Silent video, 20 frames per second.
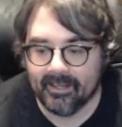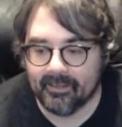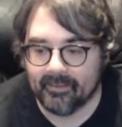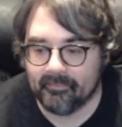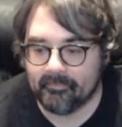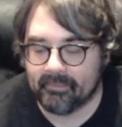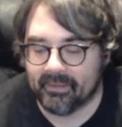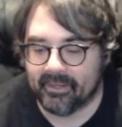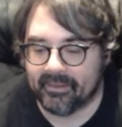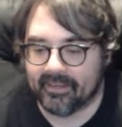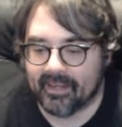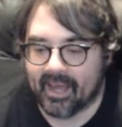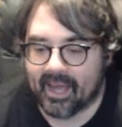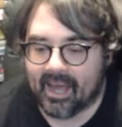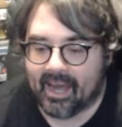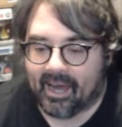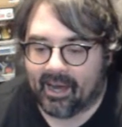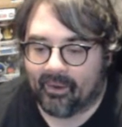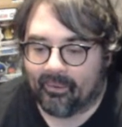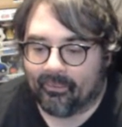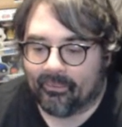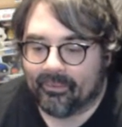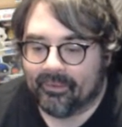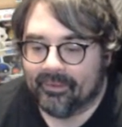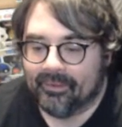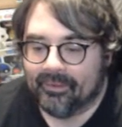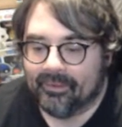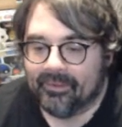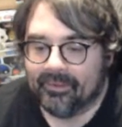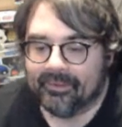But now,
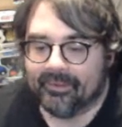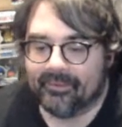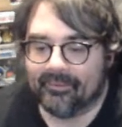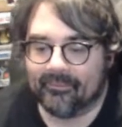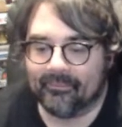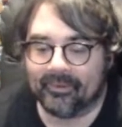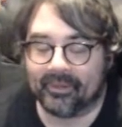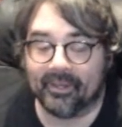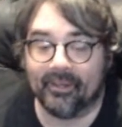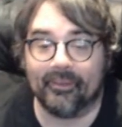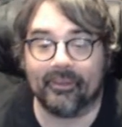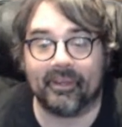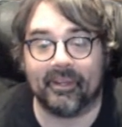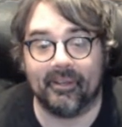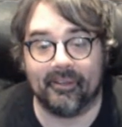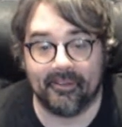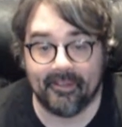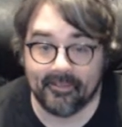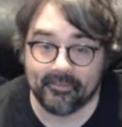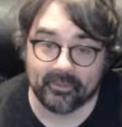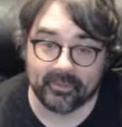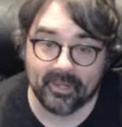we're going to look at another